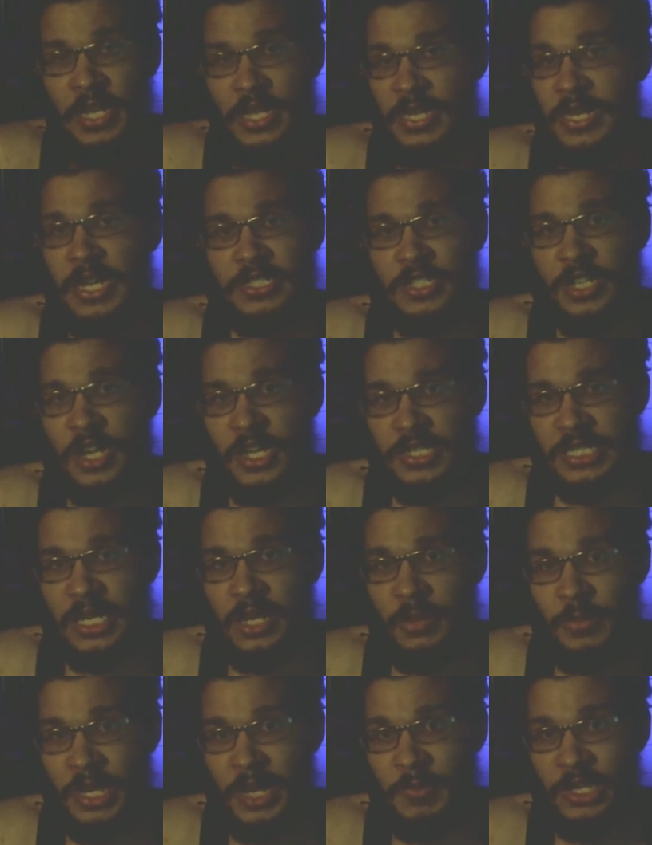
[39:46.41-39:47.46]
Next content
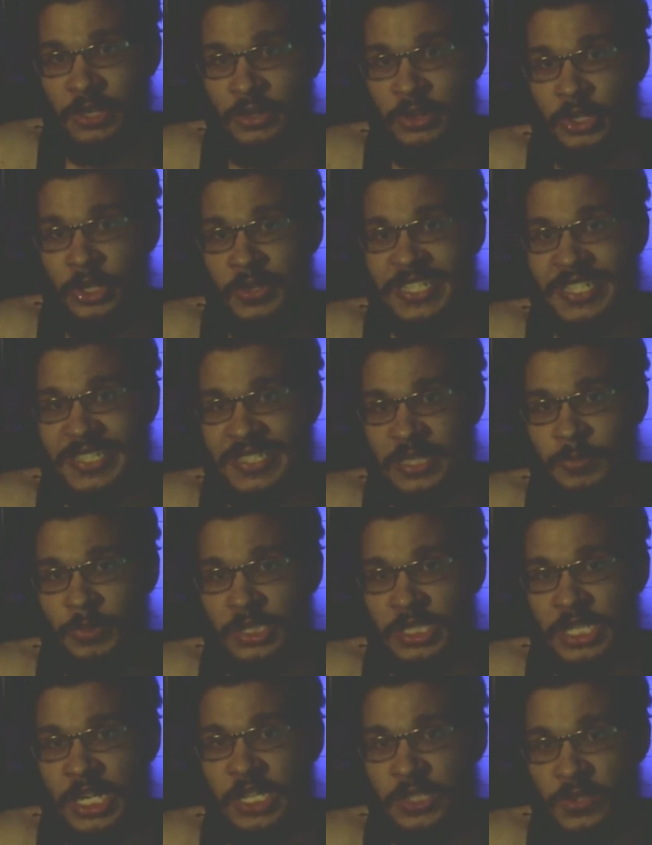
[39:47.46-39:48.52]
coming up includes a simple
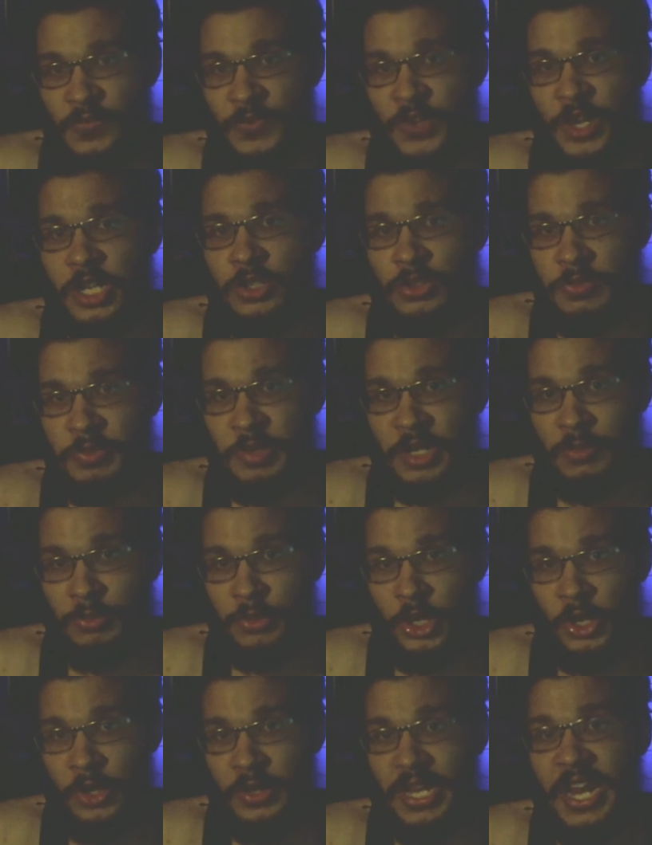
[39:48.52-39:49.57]
take so far on New Japan
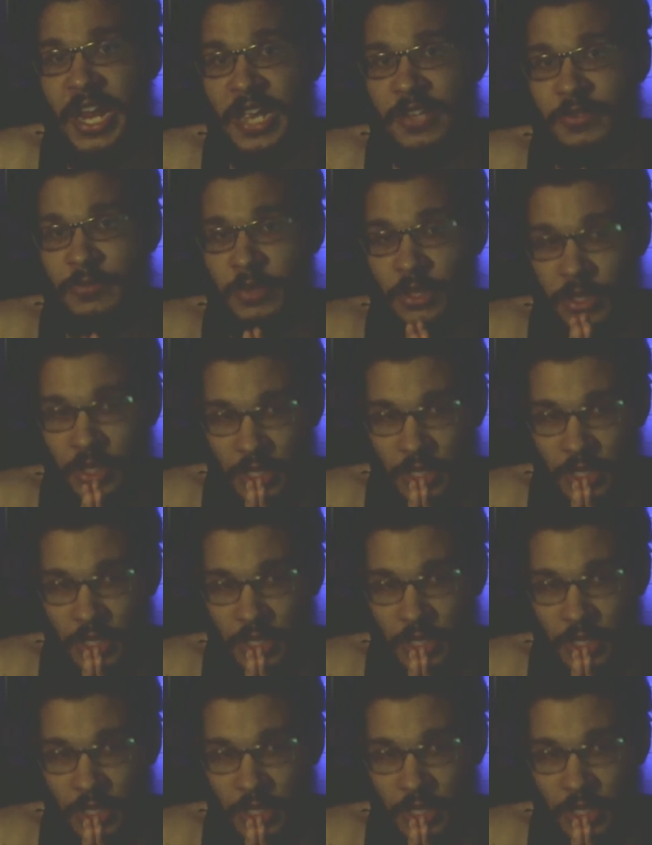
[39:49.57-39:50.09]
Road as